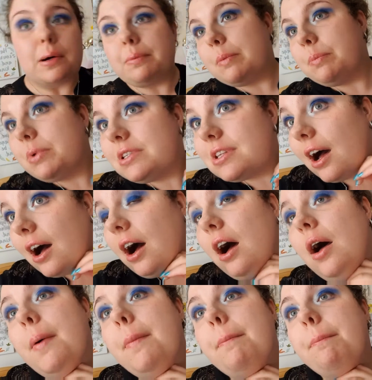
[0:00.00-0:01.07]
bit bizarre,
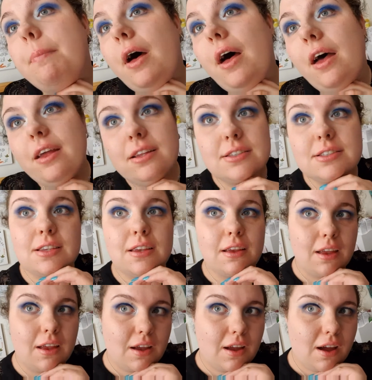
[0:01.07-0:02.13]
but
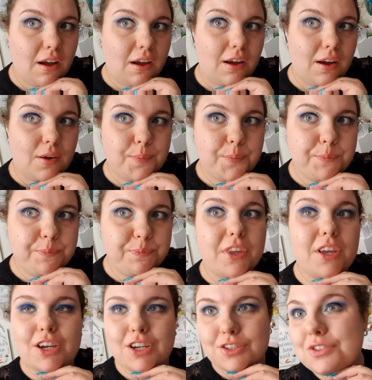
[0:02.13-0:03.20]

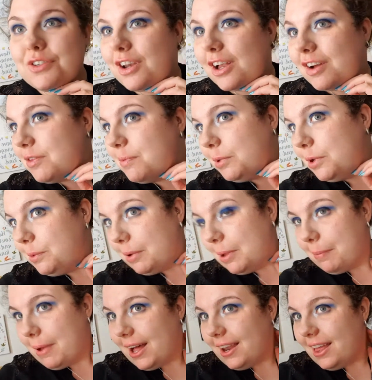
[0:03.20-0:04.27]
I do love the Blue
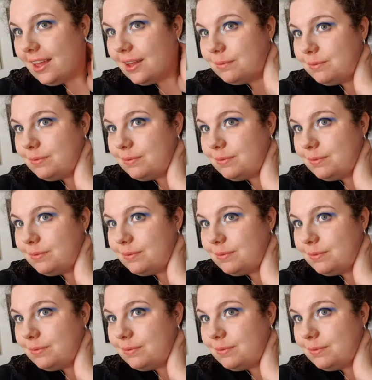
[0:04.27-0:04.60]
Blood palette.